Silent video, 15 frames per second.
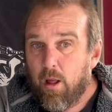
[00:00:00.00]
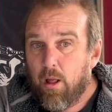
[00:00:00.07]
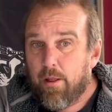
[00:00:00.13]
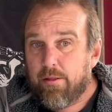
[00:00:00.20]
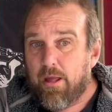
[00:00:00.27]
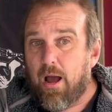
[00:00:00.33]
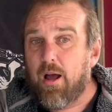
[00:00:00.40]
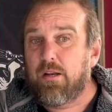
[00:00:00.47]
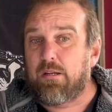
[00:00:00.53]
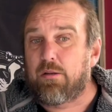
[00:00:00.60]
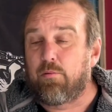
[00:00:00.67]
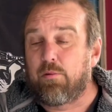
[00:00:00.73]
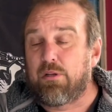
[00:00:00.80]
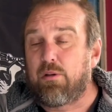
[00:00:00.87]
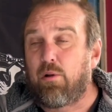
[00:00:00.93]
The answer
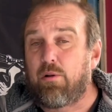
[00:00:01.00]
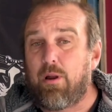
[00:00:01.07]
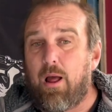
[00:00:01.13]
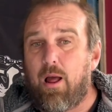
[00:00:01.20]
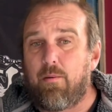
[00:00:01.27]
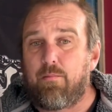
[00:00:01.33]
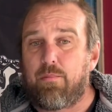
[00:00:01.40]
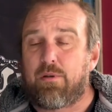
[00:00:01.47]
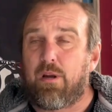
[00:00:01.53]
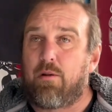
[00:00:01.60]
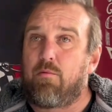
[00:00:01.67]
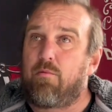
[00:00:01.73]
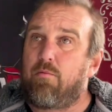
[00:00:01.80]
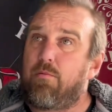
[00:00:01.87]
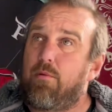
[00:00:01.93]
was like, um,
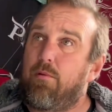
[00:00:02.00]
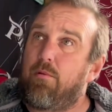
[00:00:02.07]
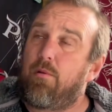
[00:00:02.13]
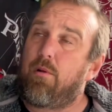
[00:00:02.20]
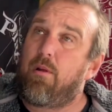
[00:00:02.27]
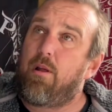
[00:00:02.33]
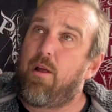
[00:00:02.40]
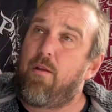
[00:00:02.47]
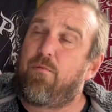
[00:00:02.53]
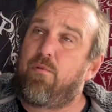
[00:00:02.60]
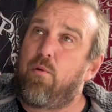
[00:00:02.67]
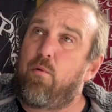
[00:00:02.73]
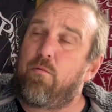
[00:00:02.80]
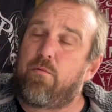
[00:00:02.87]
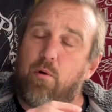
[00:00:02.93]
so if
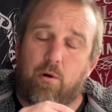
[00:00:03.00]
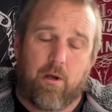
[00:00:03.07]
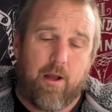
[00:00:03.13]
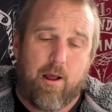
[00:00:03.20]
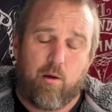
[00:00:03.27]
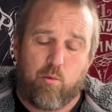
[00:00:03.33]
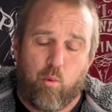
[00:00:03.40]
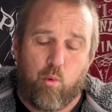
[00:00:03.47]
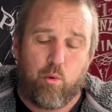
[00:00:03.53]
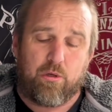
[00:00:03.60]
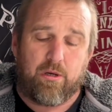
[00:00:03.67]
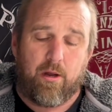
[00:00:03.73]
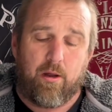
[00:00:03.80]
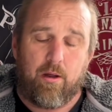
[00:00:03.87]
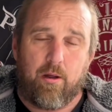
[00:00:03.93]
you've got
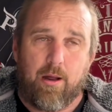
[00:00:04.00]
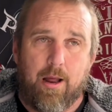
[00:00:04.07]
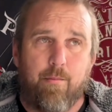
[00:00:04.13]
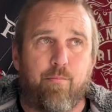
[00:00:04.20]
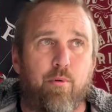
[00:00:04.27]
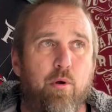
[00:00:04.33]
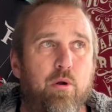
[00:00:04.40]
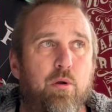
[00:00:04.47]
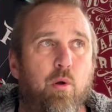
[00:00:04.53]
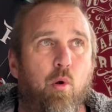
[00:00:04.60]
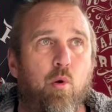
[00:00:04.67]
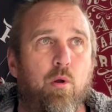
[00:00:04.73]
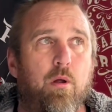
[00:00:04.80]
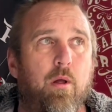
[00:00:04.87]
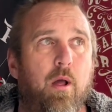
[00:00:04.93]
Cloudwater and
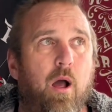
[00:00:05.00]
Brewdog,